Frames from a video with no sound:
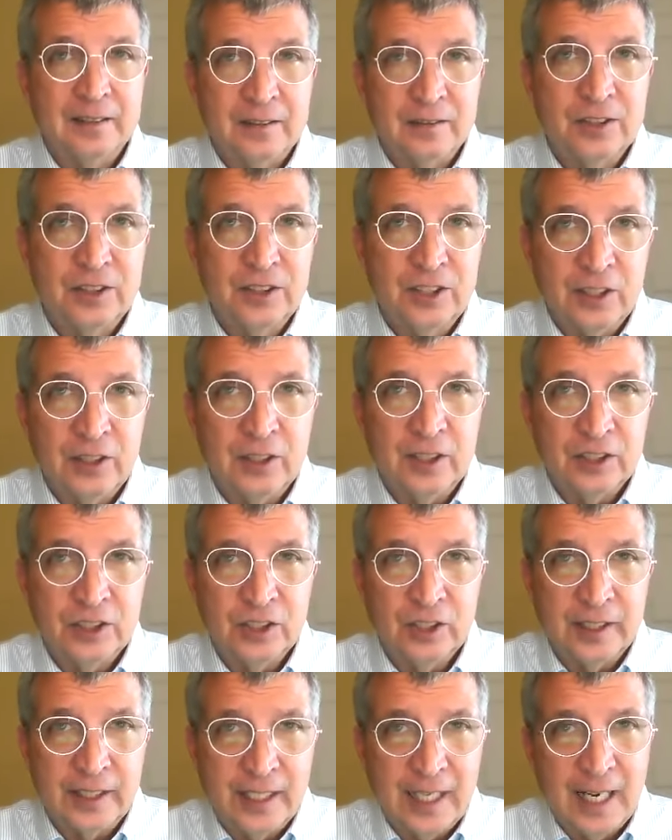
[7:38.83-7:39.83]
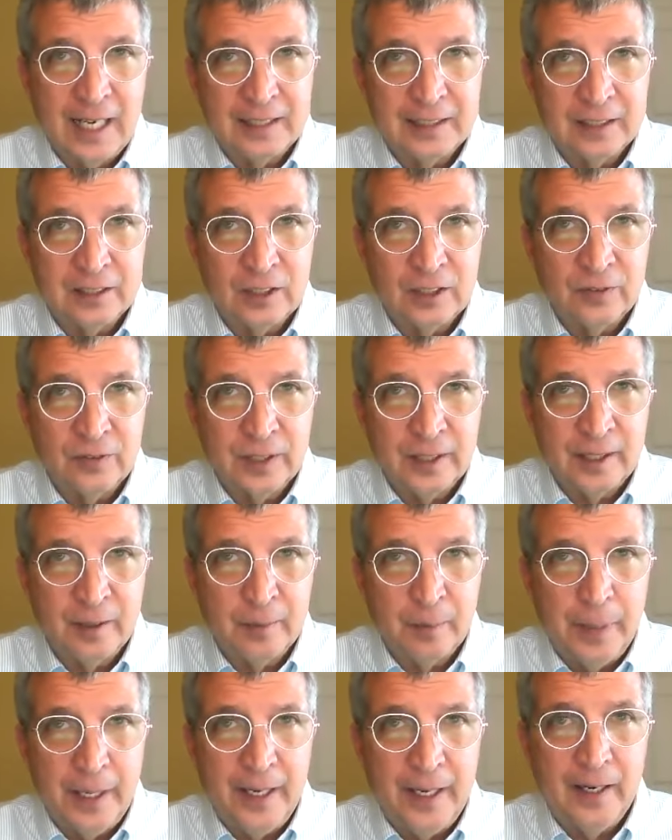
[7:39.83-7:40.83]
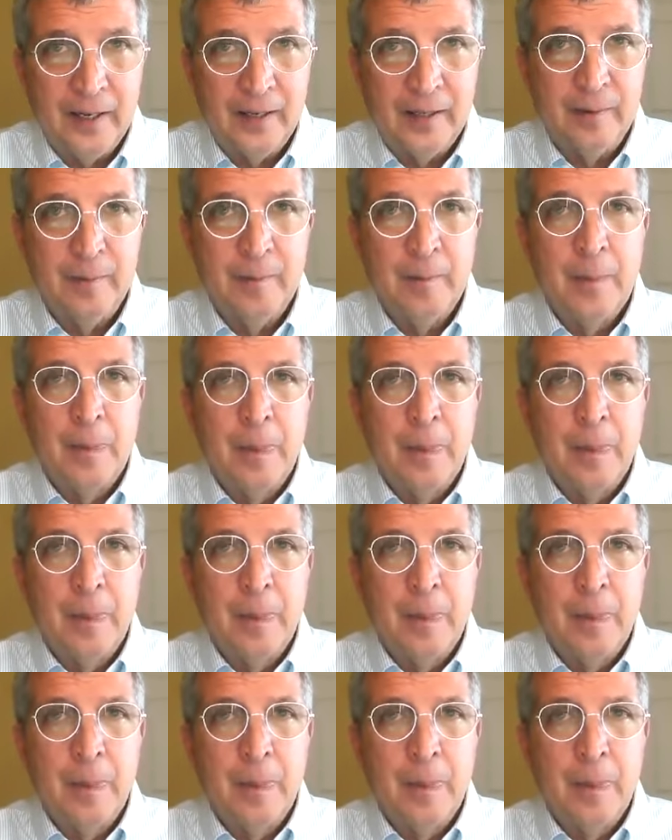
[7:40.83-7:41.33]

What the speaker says: seriously cognitively impaired.